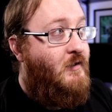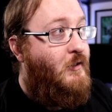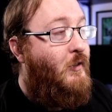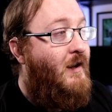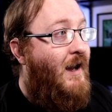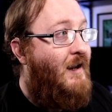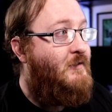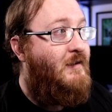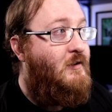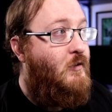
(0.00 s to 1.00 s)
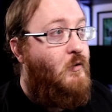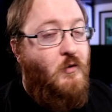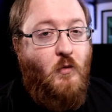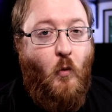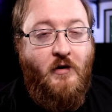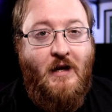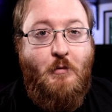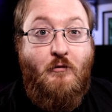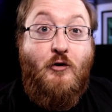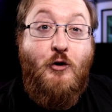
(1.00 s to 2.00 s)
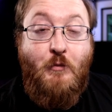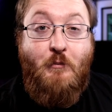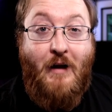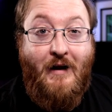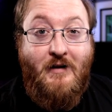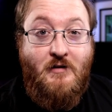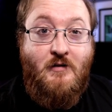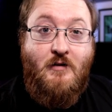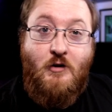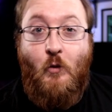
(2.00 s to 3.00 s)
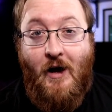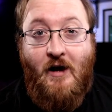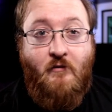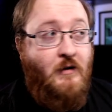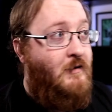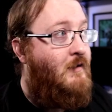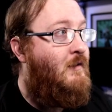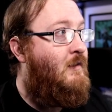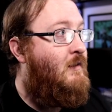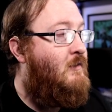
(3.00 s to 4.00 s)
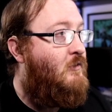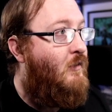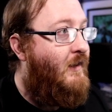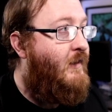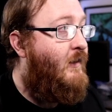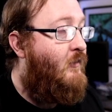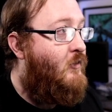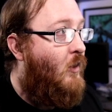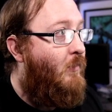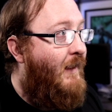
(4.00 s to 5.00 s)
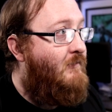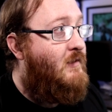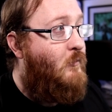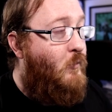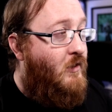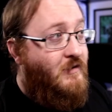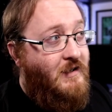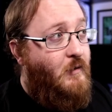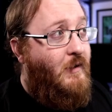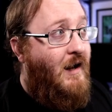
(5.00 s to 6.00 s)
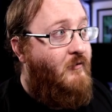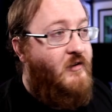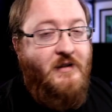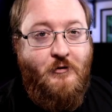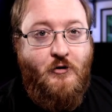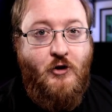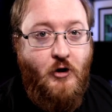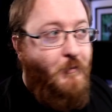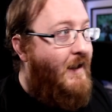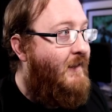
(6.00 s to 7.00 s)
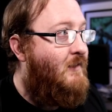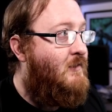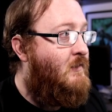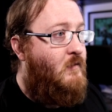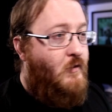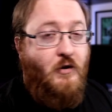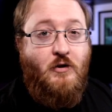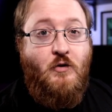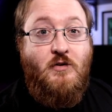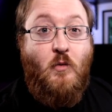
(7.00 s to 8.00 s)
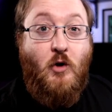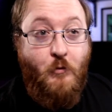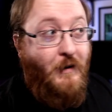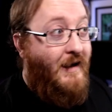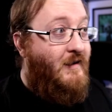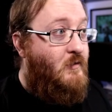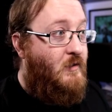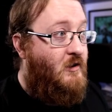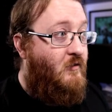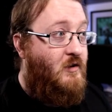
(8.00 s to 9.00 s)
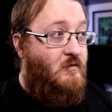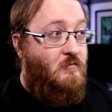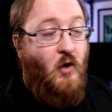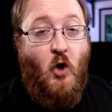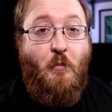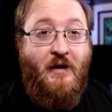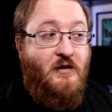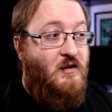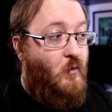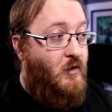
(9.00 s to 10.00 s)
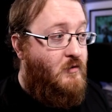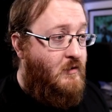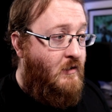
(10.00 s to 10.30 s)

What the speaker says: you can actually choose what type of recruitment package you have. You click here at the top left, we can see we have the Central Europe package. You can choose the World package, which covers all players in the world,